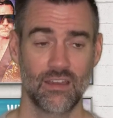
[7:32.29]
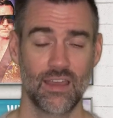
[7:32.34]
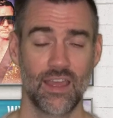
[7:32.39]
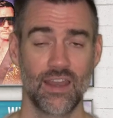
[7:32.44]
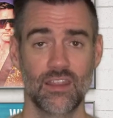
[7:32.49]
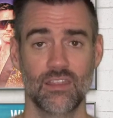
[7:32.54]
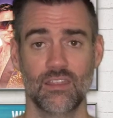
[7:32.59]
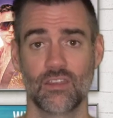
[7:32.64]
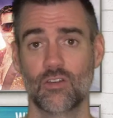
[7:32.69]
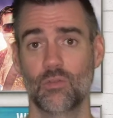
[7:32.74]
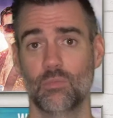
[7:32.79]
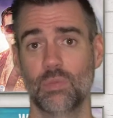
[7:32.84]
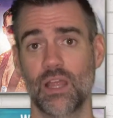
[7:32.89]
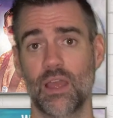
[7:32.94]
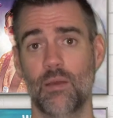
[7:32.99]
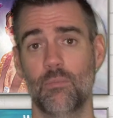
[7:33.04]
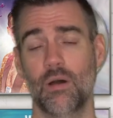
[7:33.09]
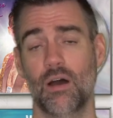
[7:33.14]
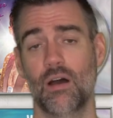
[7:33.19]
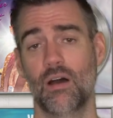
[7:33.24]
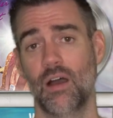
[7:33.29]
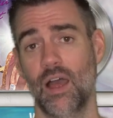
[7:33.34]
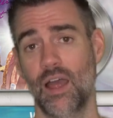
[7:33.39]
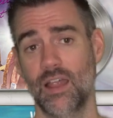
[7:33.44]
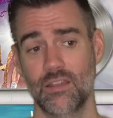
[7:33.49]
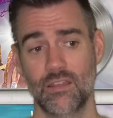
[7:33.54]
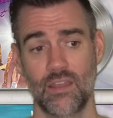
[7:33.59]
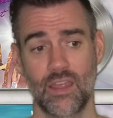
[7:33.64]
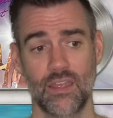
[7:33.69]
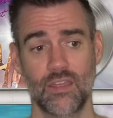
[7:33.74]
anything could play a part
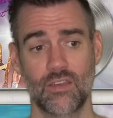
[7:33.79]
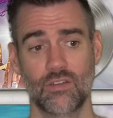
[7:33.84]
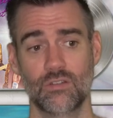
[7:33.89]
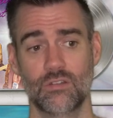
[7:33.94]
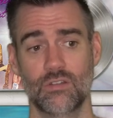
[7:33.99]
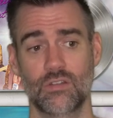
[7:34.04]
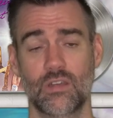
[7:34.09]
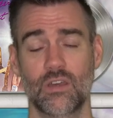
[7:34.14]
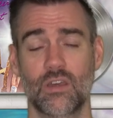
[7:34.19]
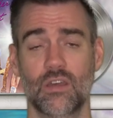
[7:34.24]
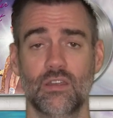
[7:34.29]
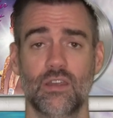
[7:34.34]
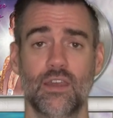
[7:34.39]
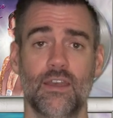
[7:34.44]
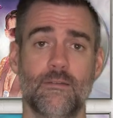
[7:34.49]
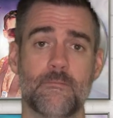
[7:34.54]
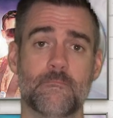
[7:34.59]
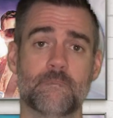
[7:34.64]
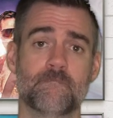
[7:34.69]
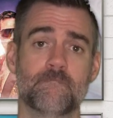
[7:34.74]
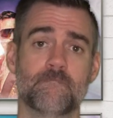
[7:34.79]
and they could, uh, yeah,